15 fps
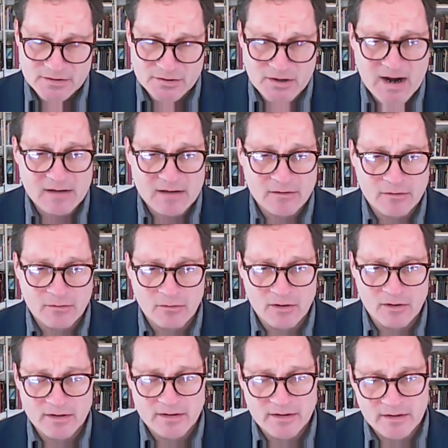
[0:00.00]
trial
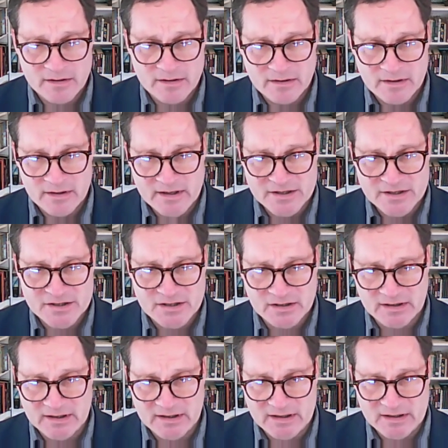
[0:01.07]
court
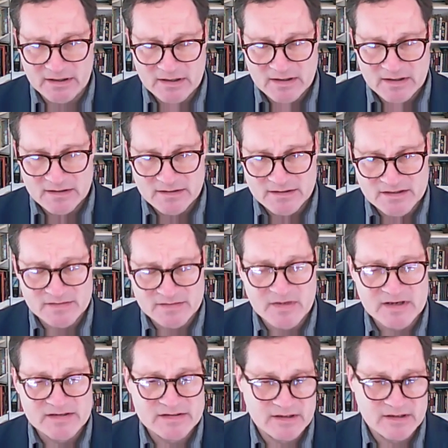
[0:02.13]
initially
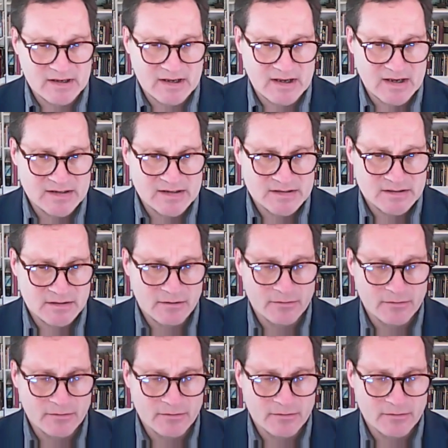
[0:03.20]
dismissed the case,